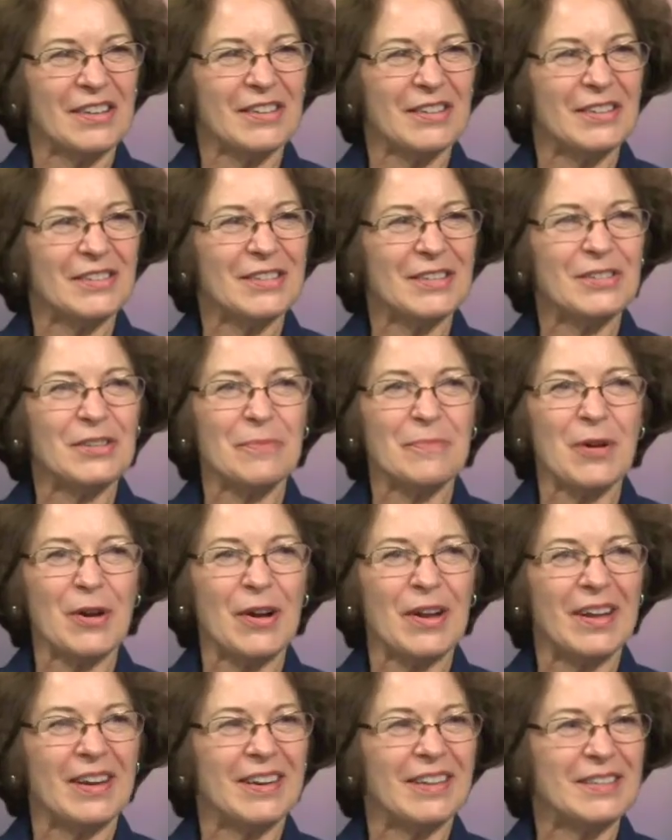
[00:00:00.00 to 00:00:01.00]
Sister
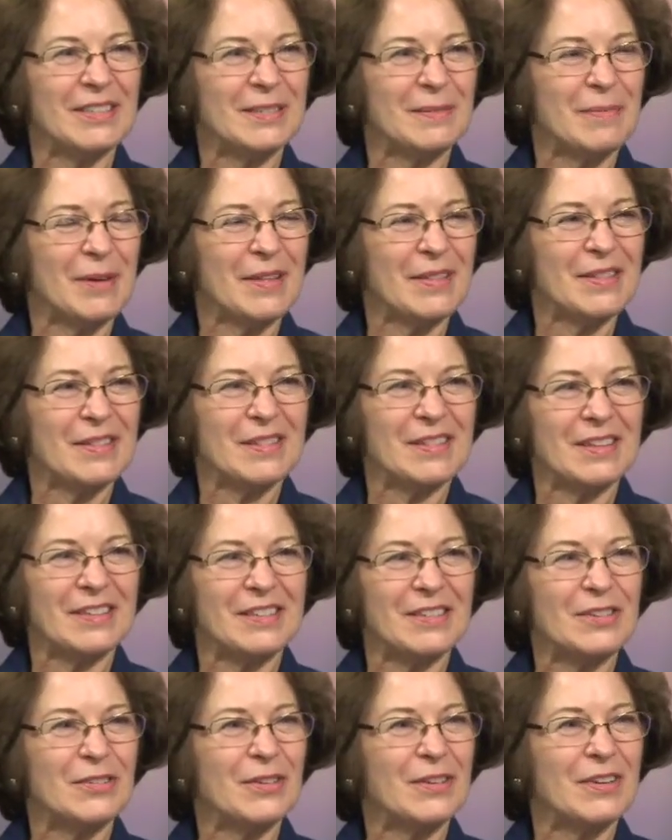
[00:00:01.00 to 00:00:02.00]
Mary Elizabeth
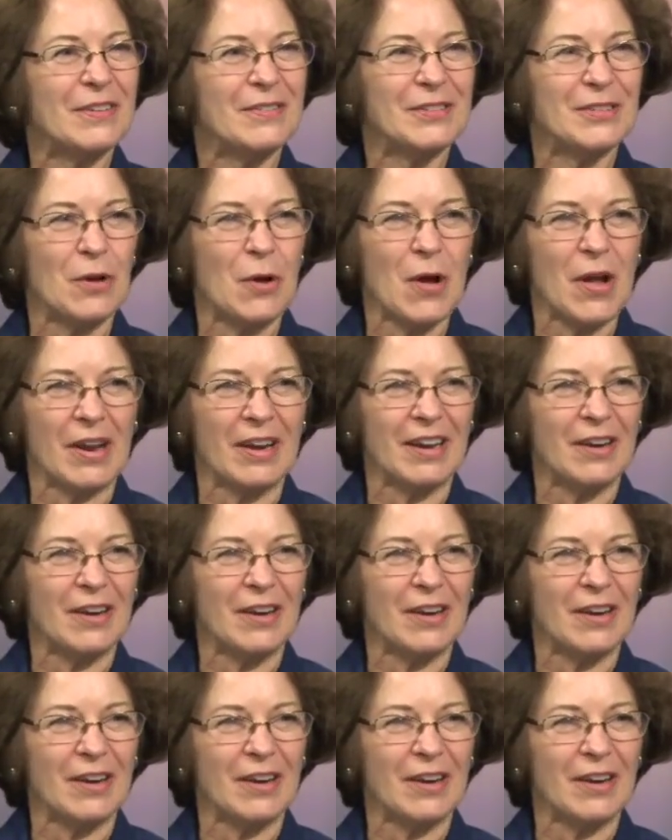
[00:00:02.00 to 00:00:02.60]
still lives on in